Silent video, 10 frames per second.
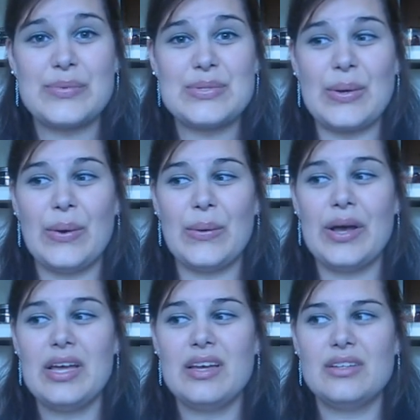
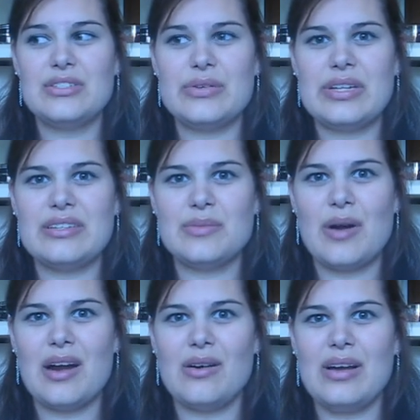So, tune in
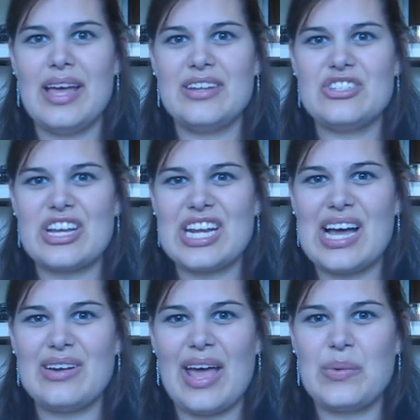tomorrow and check it out,